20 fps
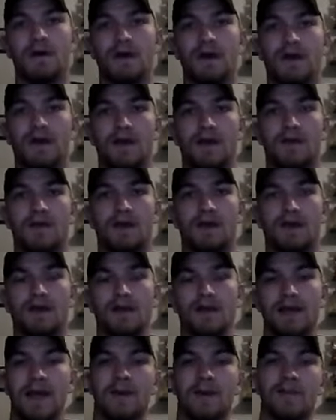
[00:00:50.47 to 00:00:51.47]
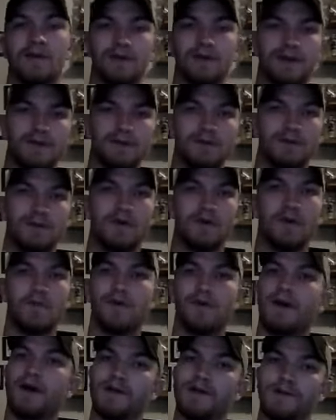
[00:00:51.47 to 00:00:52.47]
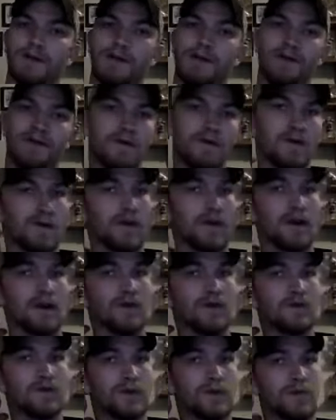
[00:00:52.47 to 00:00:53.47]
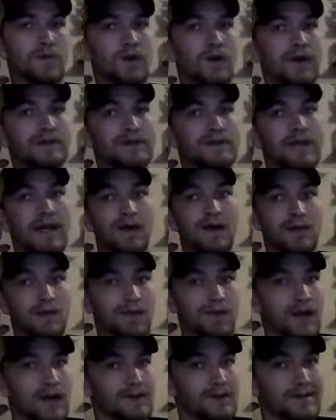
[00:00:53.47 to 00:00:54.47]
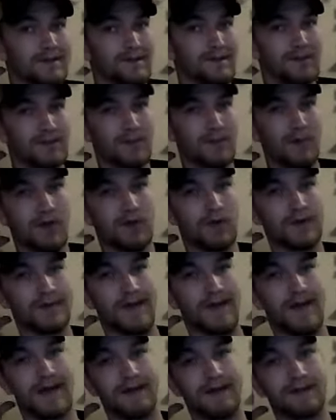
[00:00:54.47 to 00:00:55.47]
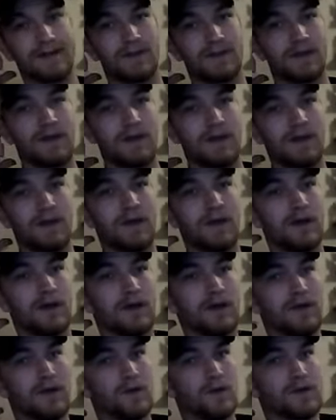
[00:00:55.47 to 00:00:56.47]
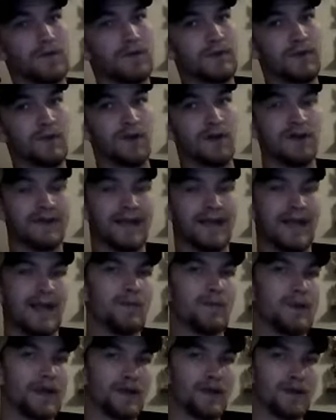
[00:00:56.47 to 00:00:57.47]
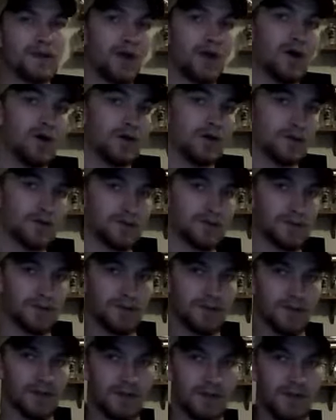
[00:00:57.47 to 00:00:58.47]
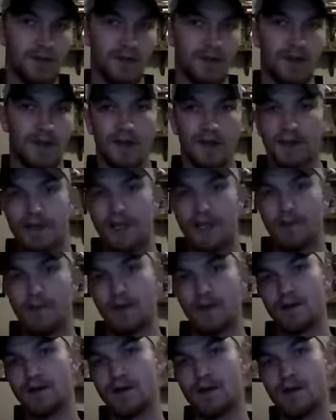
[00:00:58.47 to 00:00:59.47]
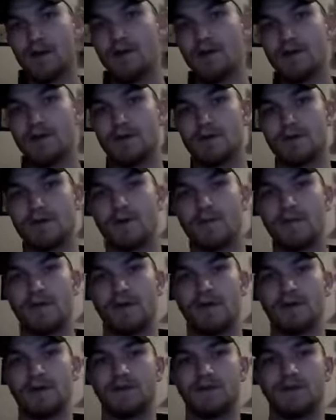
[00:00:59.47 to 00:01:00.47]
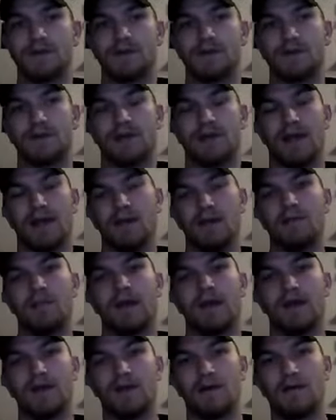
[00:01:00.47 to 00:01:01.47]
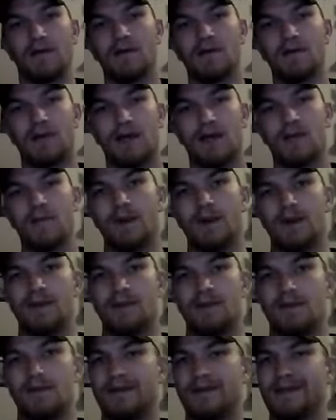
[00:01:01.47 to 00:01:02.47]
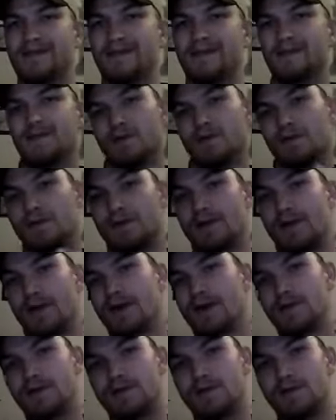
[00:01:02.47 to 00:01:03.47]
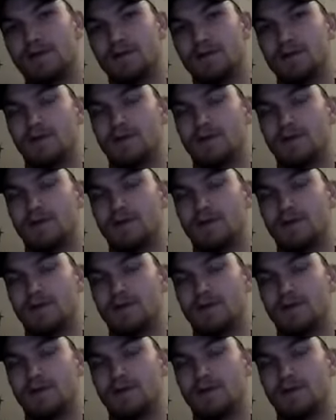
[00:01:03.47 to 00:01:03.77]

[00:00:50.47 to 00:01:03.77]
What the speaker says: and that encapsulates the whole project and usually breaks down the project into smaller tasks, and those would be called Kanban cards. And the Kanban cards are then placed in Kanban list or lanes,